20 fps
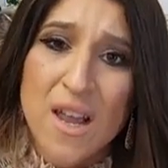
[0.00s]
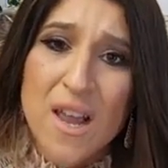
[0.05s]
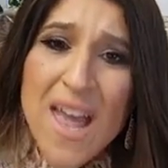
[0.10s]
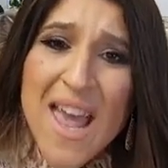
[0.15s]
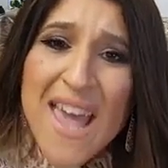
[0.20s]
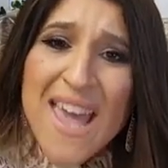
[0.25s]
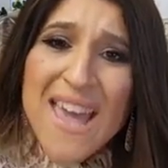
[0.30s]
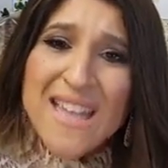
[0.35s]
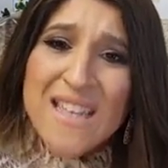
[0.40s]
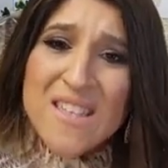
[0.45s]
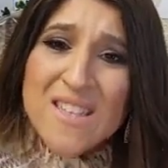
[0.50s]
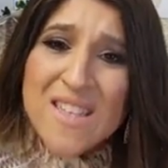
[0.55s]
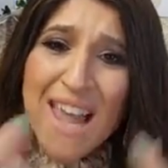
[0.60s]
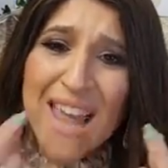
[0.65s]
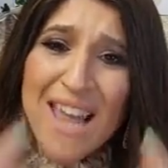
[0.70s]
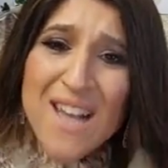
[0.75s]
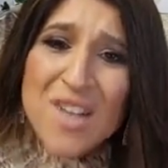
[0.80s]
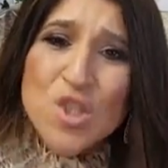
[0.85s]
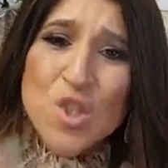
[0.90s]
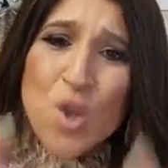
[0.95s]
It
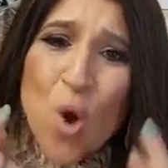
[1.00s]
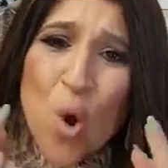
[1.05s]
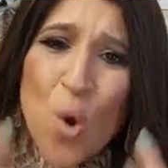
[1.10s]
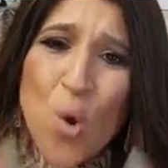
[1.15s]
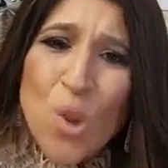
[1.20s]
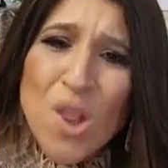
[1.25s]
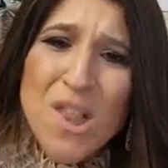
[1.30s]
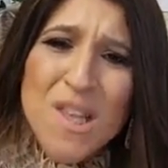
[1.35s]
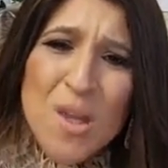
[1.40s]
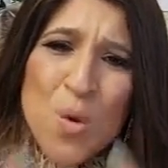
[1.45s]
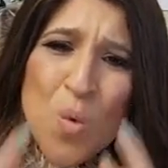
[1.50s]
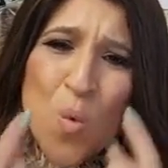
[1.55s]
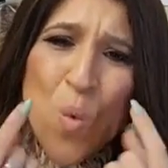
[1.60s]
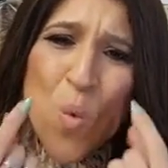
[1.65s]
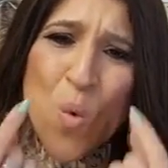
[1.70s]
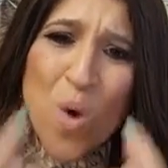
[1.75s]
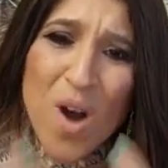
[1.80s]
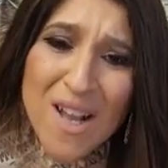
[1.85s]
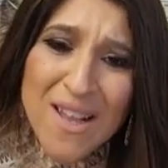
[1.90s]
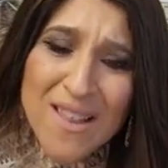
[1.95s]
takes only
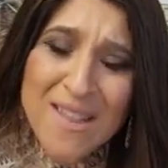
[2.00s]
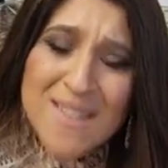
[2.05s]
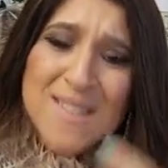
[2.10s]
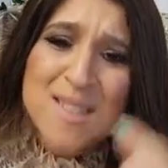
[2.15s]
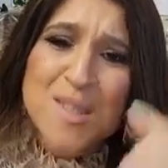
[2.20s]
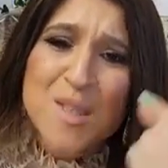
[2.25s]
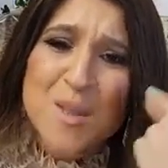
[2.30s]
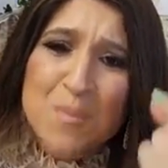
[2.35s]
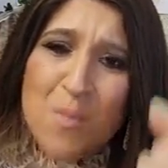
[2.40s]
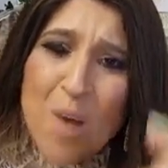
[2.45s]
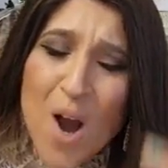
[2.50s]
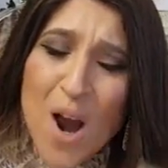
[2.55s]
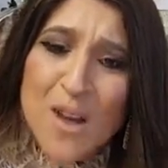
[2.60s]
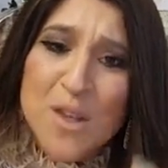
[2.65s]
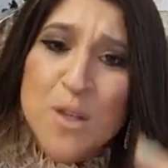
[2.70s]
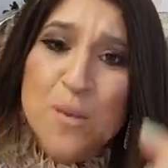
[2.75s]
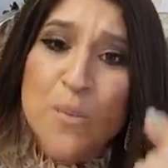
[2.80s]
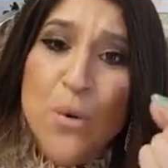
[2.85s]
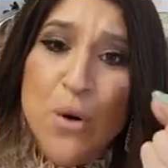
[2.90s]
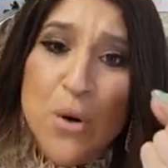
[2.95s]
one
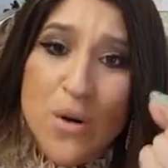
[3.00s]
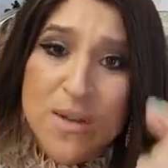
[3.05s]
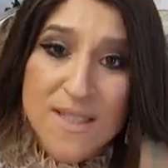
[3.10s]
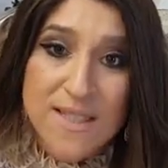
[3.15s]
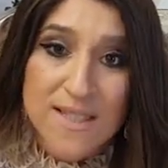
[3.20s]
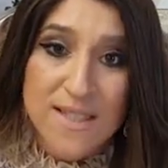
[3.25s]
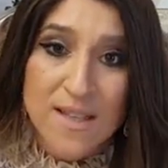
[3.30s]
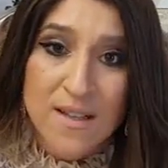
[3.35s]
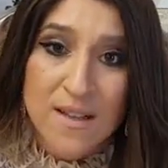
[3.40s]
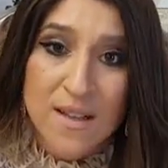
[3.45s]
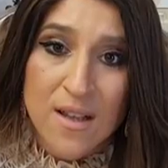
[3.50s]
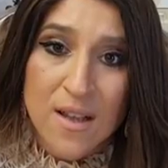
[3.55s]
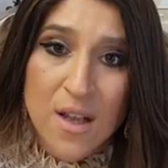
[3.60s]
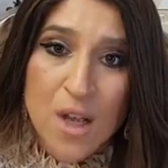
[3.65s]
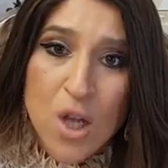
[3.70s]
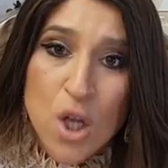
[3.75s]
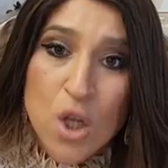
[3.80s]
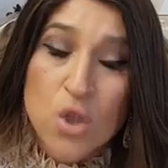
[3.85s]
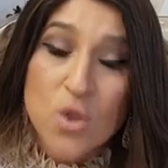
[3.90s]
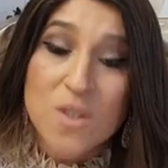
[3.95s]
smart person
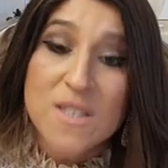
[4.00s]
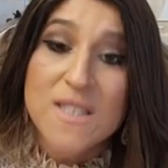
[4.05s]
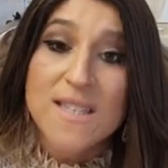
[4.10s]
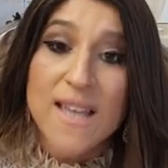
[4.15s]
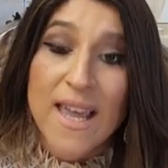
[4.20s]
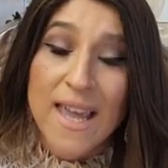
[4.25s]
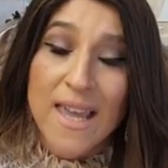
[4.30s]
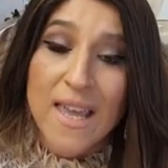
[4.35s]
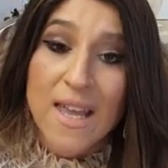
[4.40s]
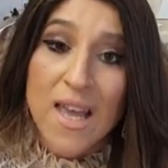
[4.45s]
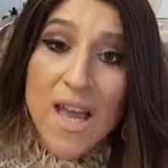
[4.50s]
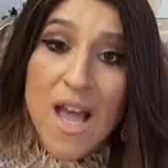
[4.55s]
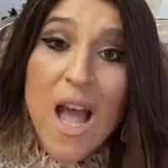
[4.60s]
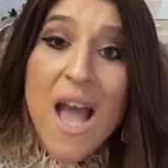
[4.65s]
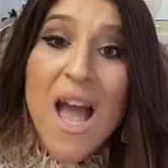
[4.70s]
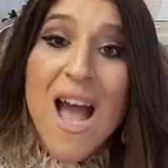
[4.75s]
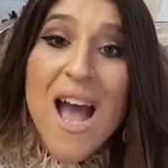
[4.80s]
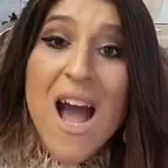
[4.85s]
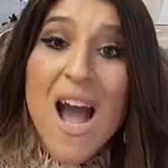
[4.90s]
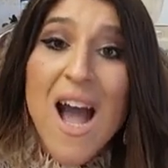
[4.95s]
to say,
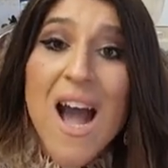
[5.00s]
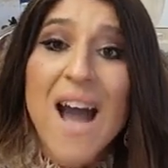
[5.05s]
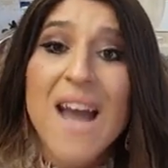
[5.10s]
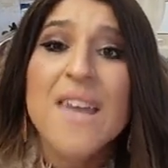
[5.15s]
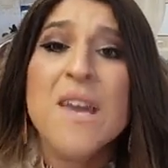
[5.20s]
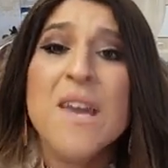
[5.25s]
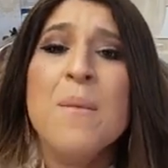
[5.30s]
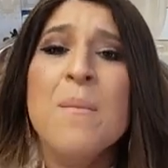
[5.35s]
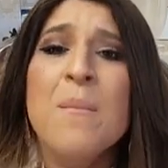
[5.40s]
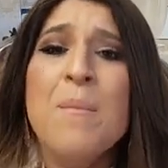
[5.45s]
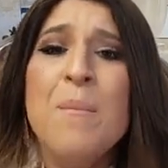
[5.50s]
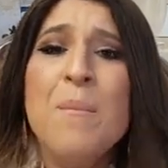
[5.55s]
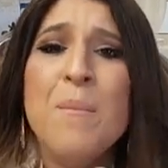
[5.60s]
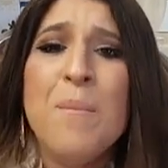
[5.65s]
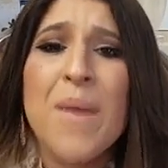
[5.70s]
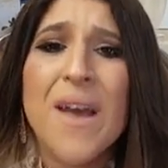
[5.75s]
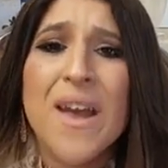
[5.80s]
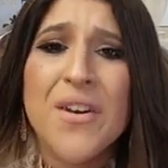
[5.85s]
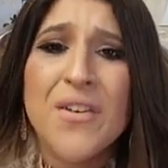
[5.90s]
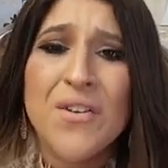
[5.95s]
I am
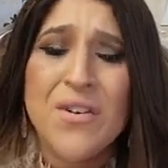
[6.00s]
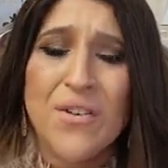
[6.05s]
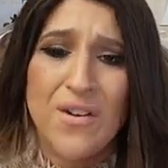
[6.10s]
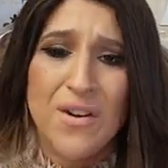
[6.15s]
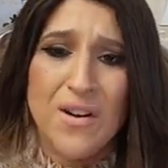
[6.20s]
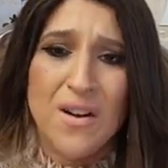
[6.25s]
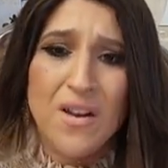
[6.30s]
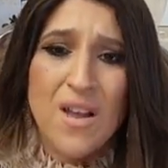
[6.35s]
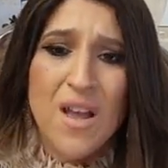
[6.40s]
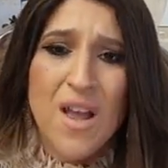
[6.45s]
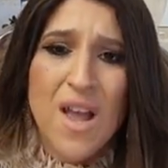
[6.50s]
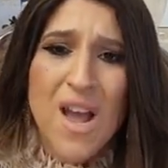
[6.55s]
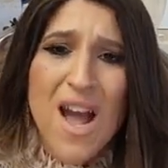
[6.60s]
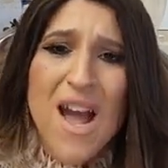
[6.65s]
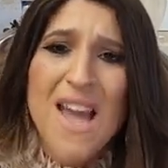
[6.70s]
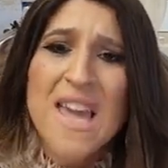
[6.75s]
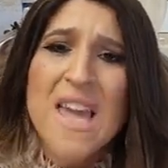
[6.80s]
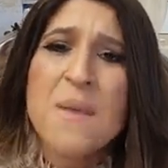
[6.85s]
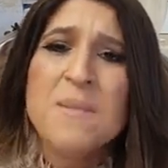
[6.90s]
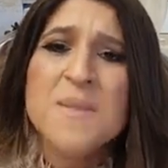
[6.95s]
better,
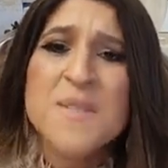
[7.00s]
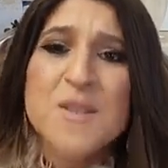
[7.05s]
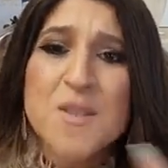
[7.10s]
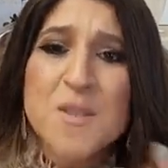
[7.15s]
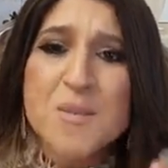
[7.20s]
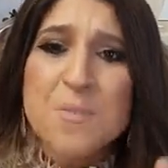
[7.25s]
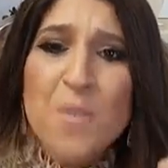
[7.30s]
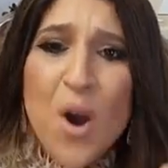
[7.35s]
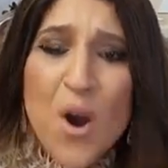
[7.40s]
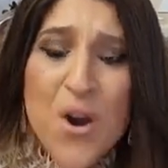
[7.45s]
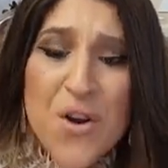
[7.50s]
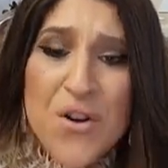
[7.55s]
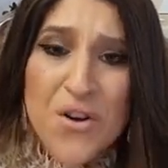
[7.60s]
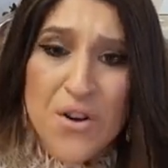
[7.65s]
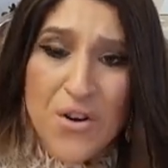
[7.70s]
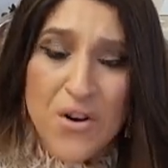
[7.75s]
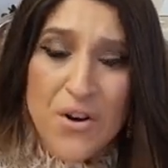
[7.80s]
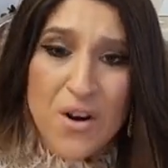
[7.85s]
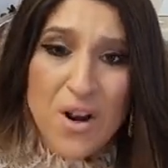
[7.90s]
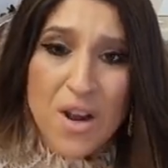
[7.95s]
I am
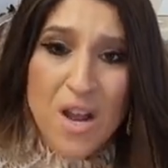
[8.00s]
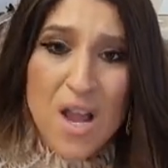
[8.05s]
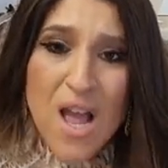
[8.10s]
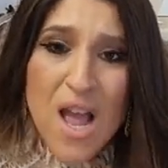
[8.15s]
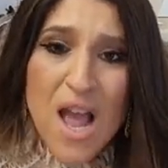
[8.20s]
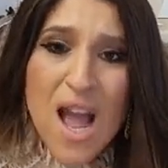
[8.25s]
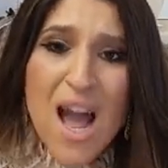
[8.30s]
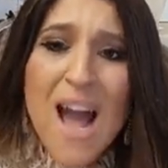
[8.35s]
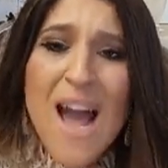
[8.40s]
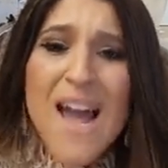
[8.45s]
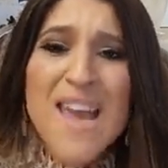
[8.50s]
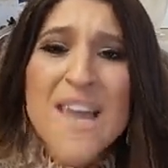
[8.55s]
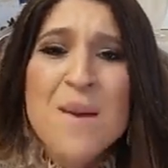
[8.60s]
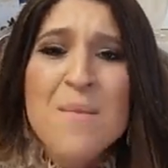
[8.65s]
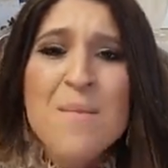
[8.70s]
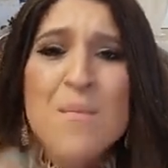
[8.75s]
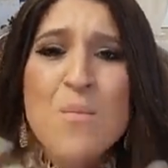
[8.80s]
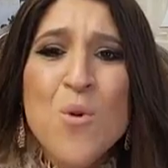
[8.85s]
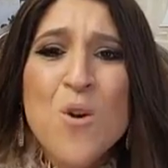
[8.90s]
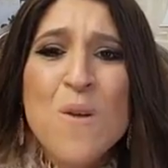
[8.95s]
smarter, I
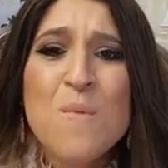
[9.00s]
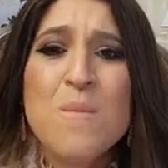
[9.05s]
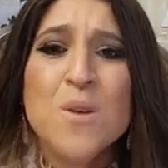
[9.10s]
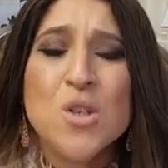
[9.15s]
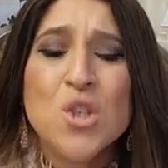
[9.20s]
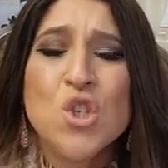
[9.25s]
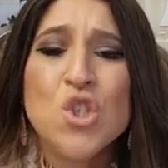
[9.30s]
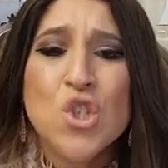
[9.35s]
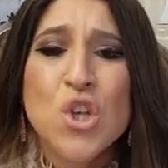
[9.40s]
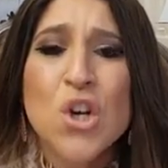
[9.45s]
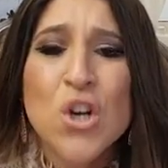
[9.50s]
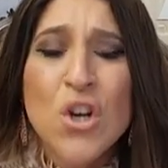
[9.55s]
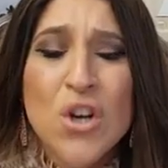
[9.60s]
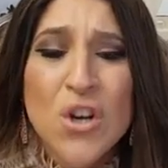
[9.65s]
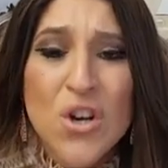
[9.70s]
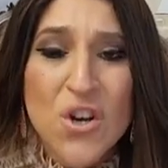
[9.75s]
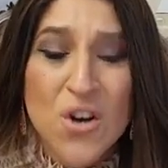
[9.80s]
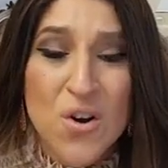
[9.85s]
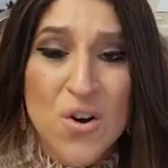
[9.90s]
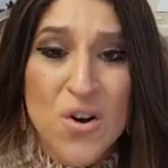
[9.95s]
am more
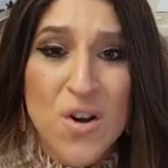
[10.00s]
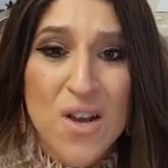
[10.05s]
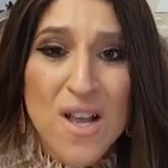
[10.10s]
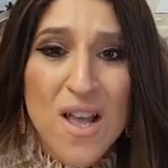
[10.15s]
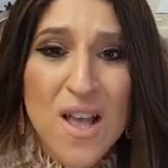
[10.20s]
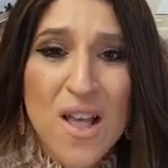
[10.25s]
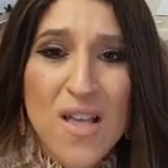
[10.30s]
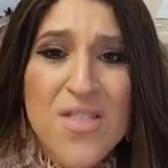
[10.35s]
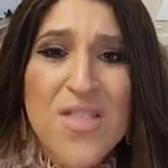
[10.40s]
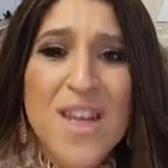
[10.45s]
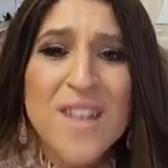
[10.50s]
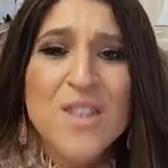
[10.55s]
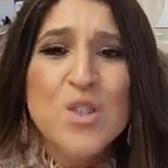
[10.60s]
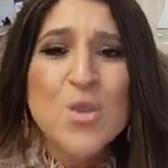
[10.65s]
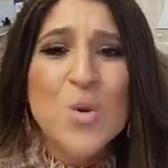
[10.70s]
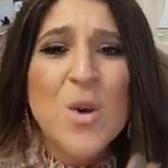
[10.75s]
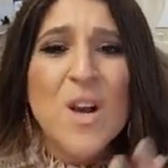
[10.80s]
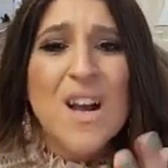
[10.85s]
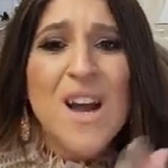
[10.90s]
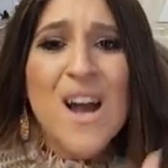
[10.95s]
mature, than
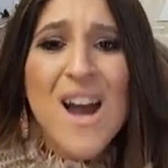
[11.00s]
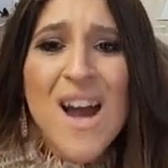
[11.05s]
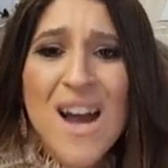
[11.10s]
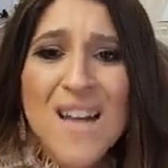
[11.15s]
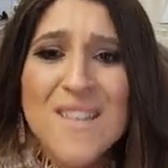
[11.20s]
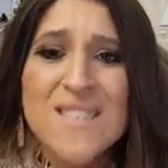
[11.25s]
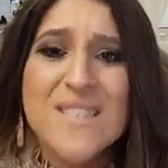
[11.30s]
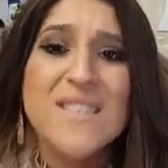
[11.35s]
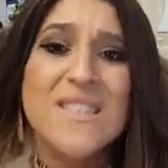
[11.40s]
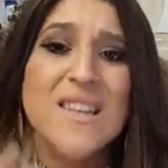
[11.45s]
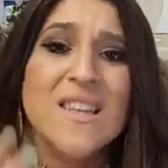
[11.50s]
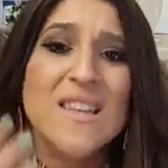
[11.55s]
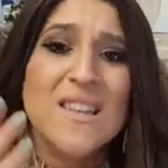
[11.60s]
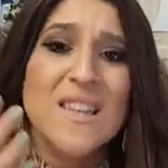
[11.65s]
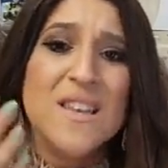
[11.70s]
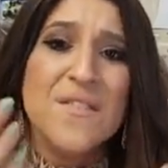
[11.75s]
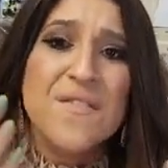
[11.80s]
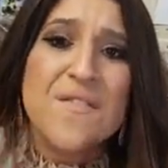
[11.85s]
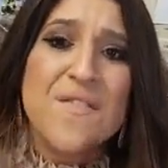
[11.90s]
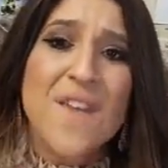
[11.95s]
to
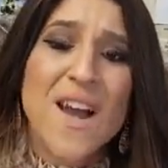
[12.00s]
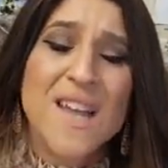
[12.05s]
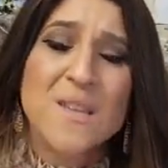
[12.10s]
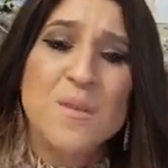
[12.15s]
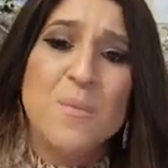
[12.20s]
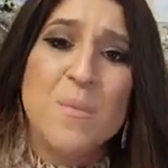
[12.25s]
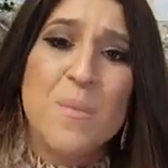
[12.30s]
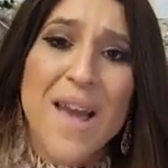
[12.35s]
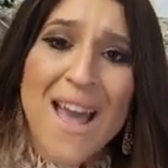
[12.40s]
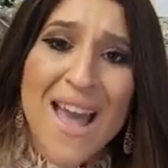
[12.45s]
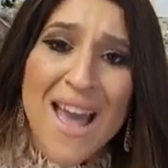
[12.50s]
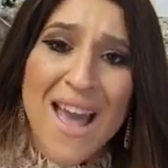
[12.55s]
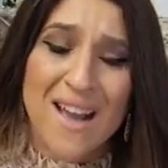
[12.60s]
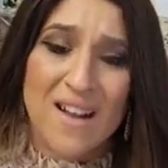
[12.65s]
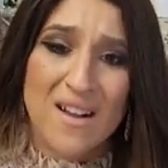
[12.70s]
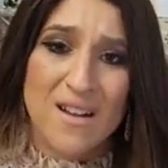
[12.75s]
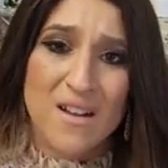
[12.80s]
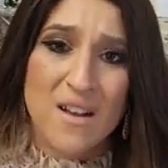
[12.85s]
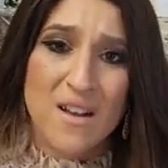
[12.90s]
constantly fight back.